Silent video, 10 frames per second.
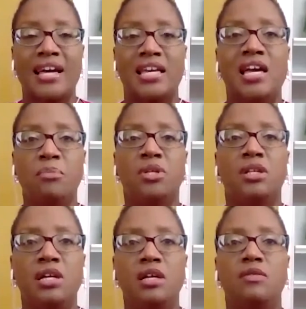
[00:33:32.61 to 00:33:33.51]
I can't
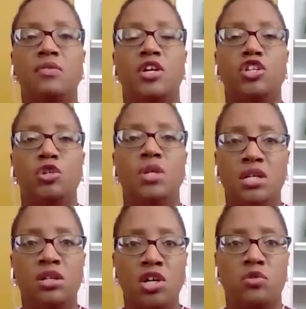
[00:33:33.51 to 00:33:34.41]
believe you
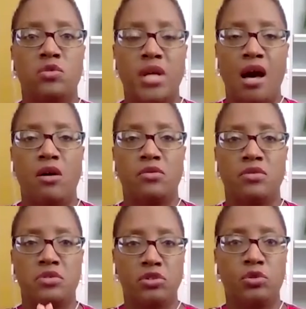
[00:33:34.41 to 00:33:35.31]
didn't go down
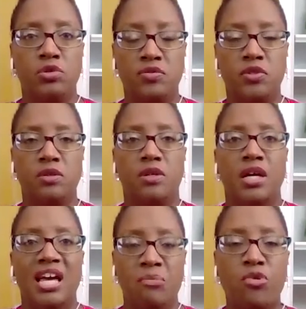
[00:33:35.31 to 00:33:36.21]
to Louisville
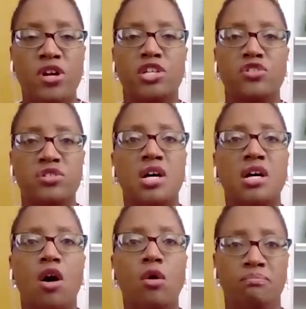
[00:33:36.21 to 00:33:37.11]
and bring your
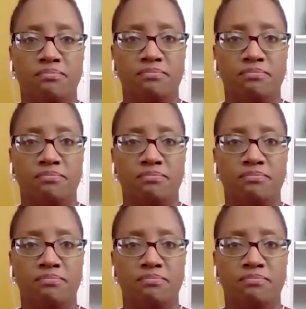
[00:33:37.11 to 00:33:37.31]
son home.